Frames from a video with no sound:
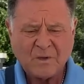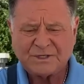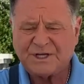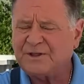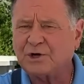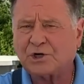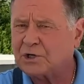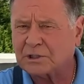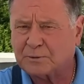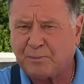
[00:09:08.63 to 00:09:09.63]
See, they're
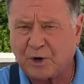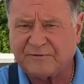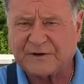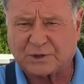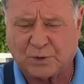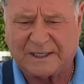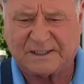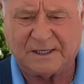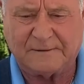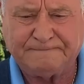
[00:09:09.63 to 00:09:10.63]
cooked perfect right
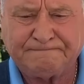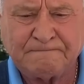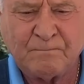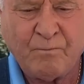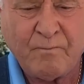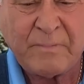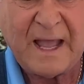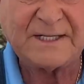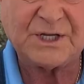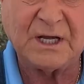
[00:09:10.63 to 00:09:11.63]
there.
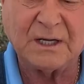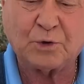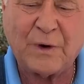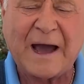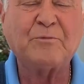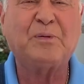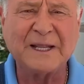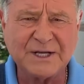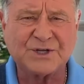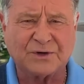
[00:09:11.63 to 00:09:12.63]
That's a crowd
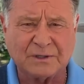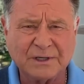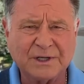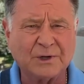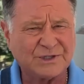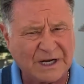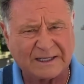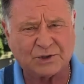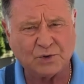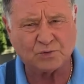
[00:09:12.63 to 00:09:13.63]
pleaser. You know, it's
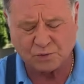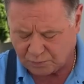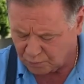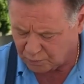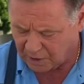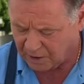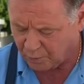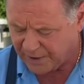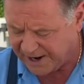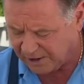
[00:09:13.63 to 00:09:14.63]
not too
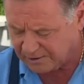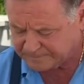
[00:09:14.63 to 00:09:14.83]
rare,